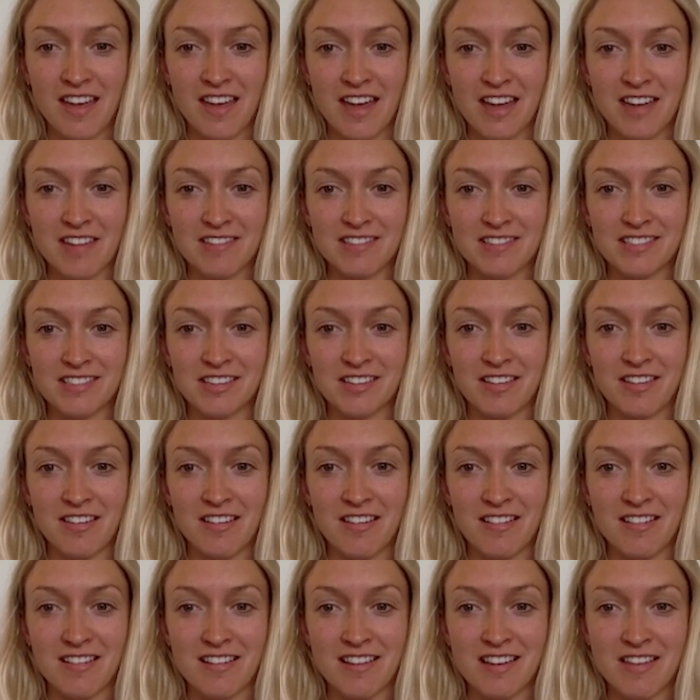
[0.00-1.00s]
and
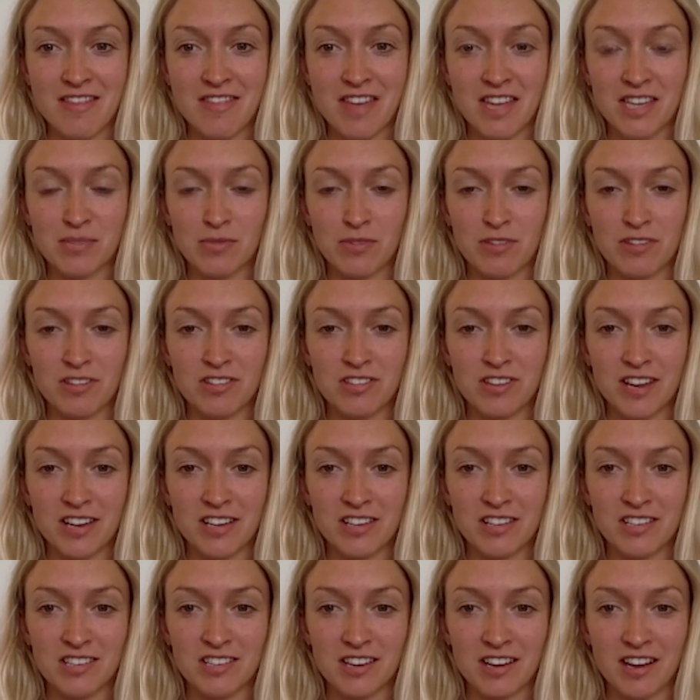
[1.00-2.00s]
uh, and that's where the
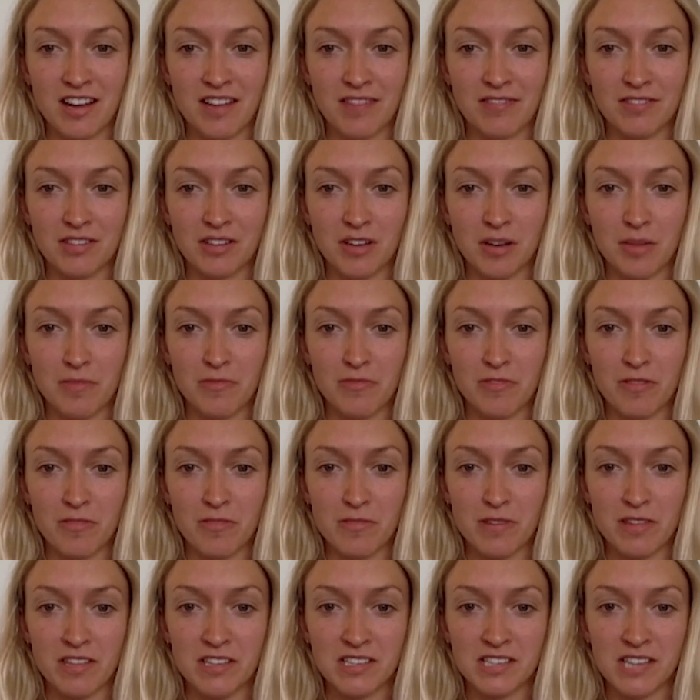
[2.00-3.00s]
change is going to have to come
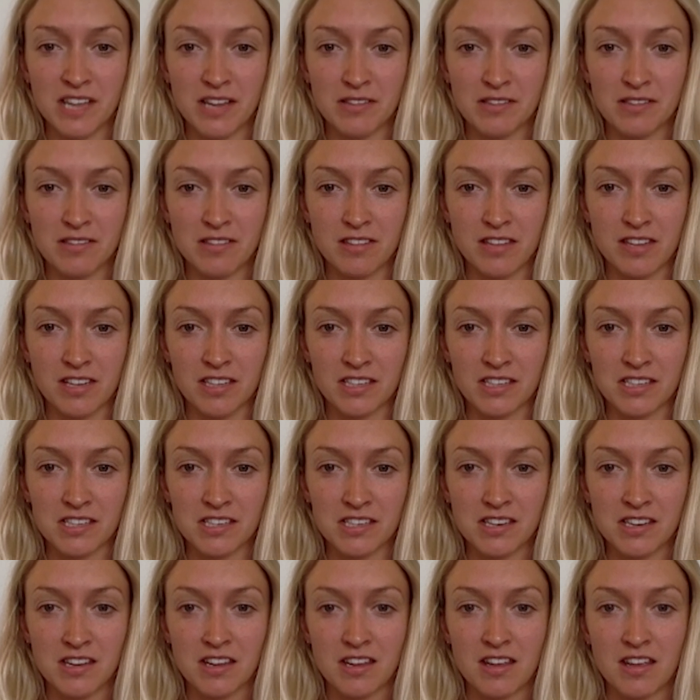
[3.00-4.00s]
from, by the sounds of things. Mm
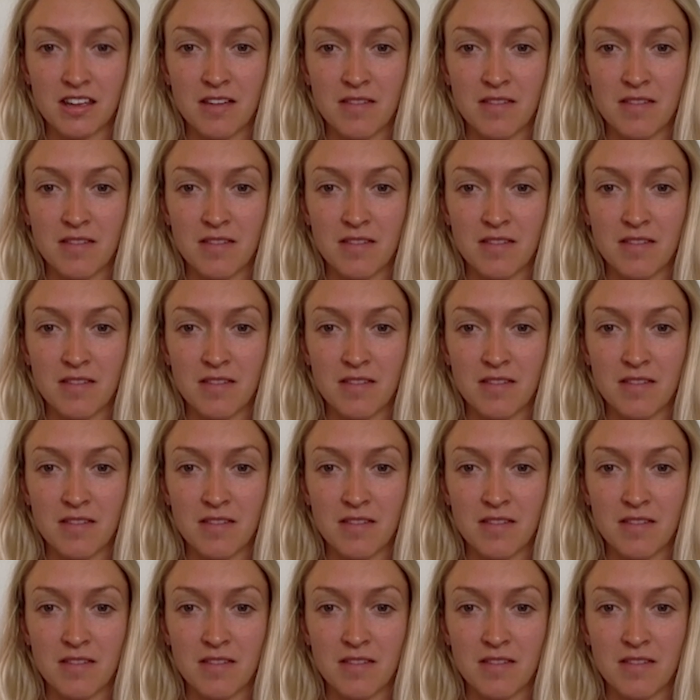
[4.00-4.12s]
-hmm.